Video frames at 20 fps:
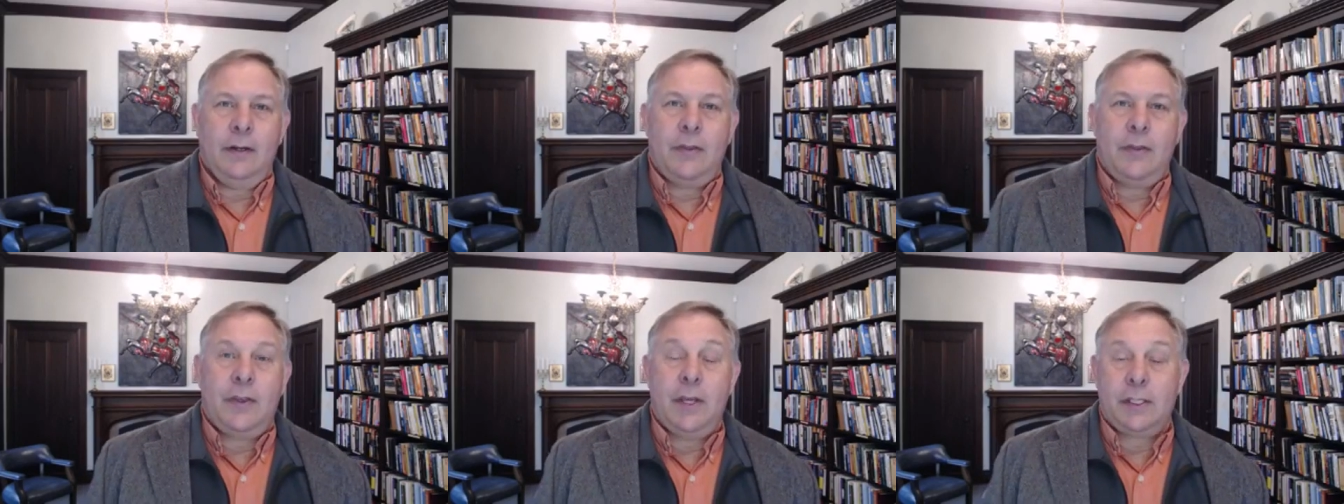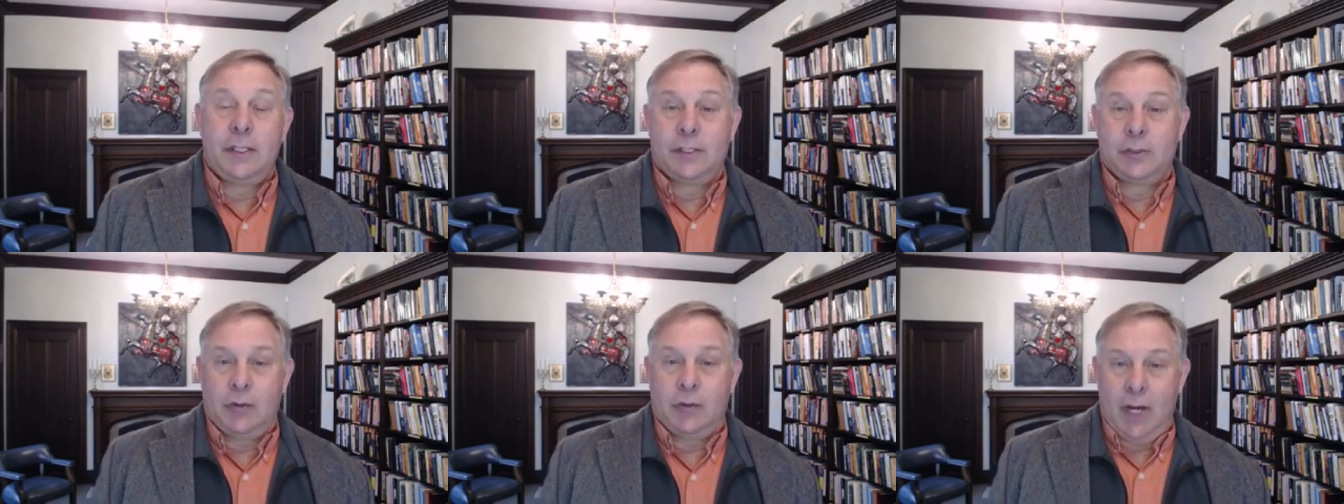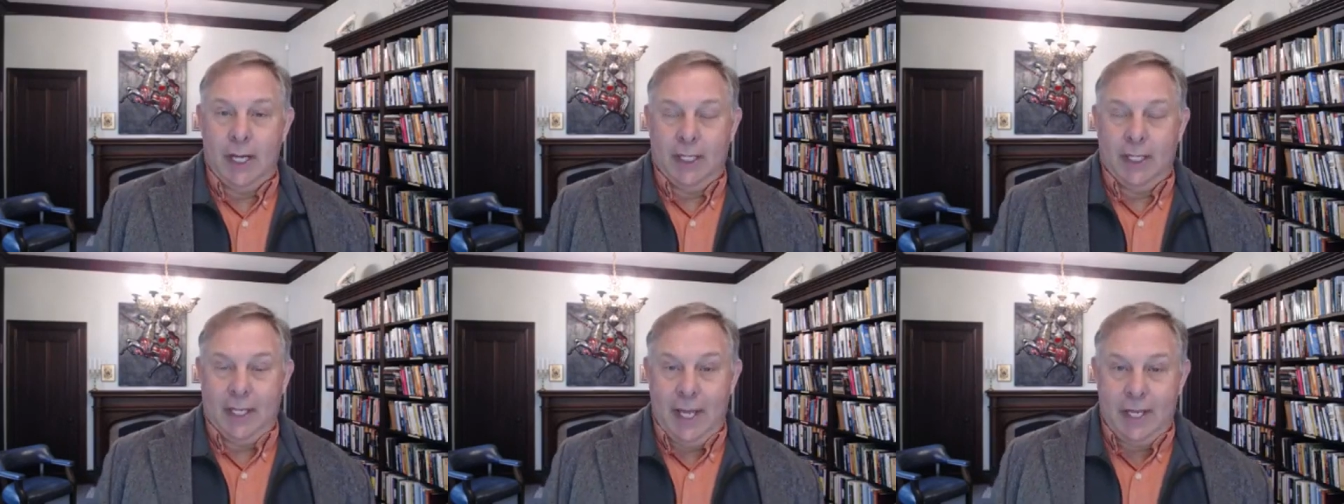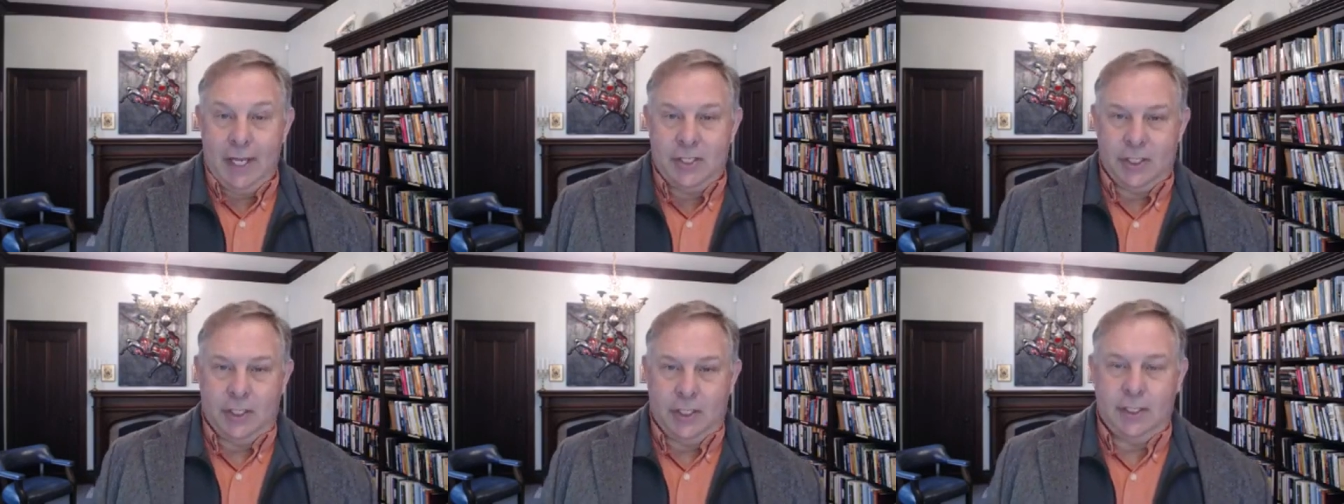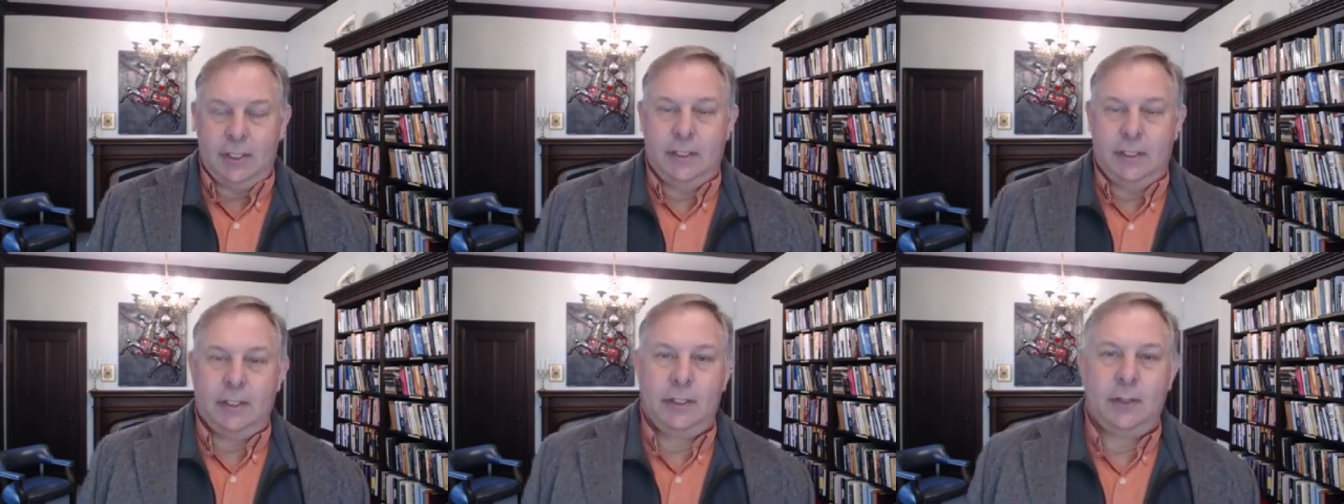This great
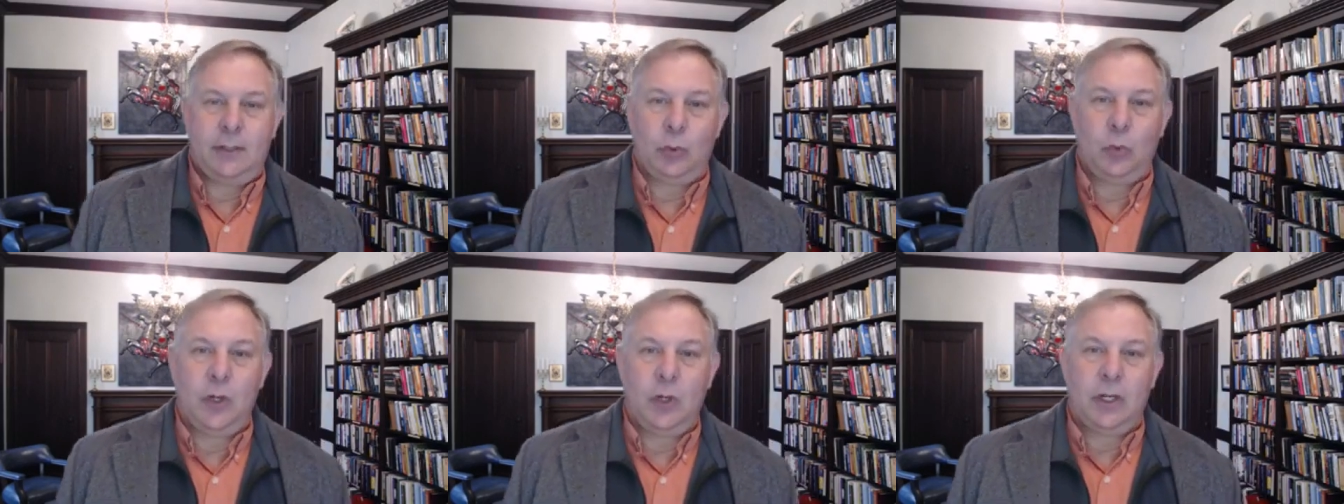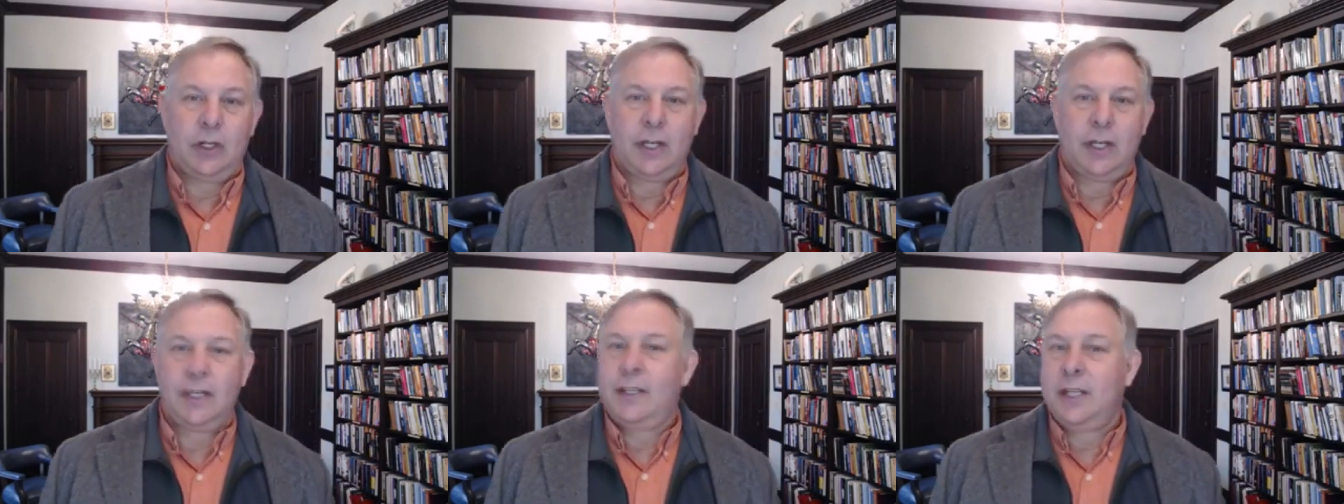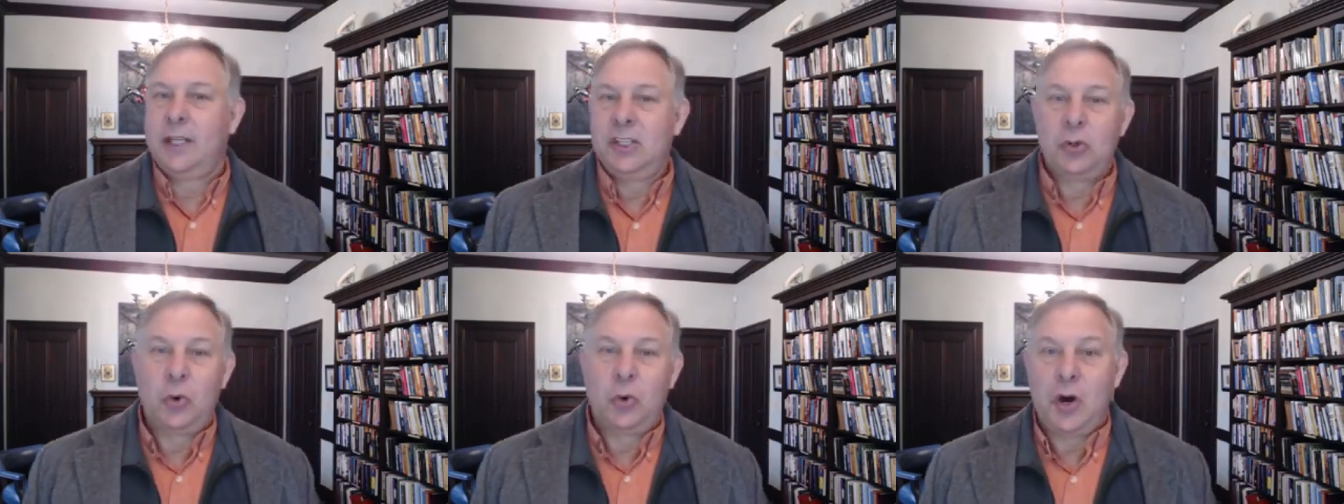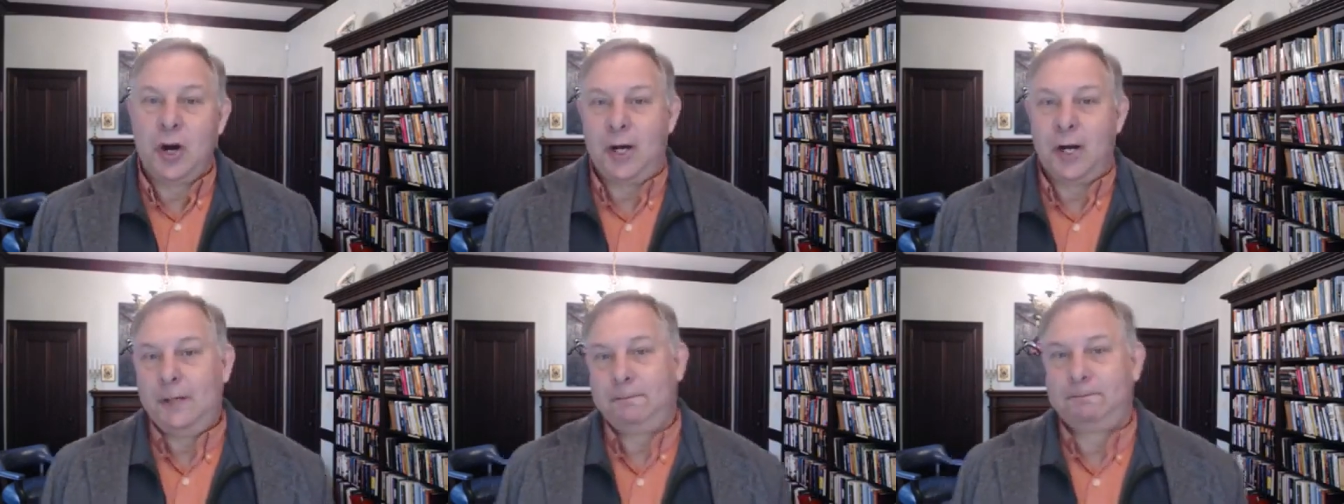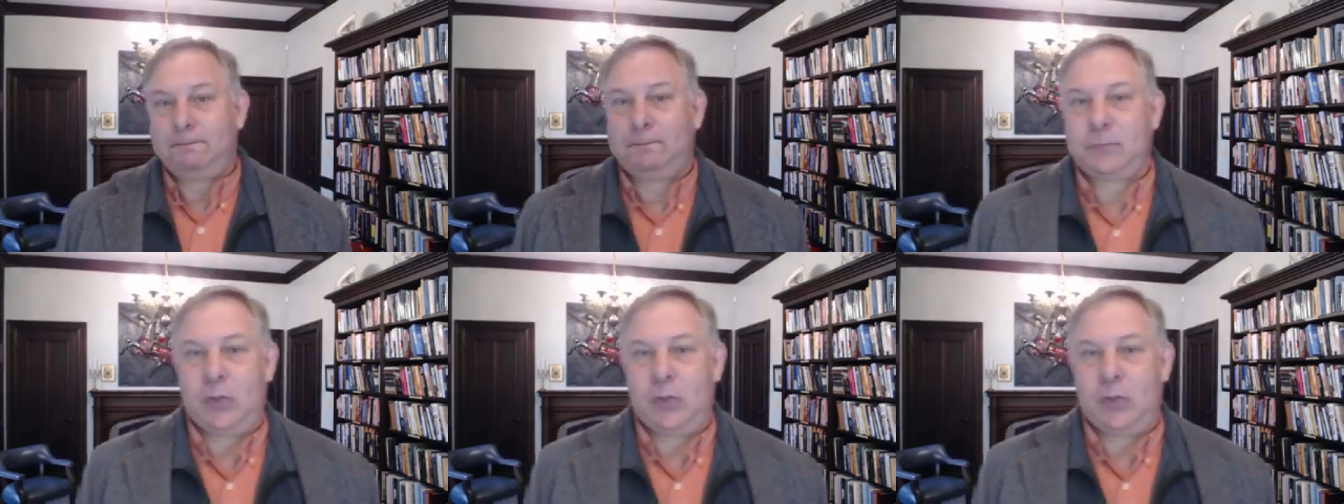legend will continue on.